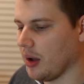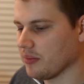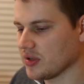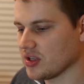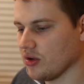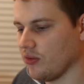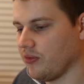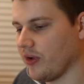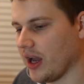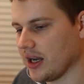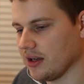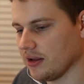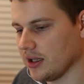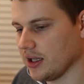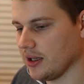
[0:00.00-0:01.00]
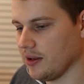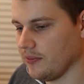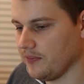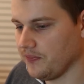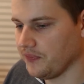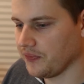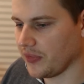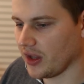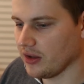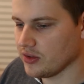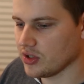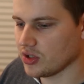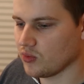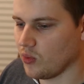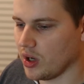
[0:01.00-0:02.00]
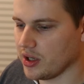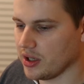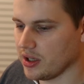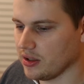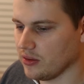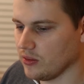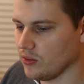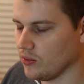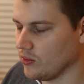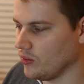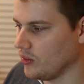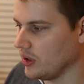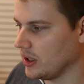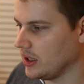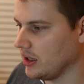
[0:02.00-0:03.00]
So finally, just wanted to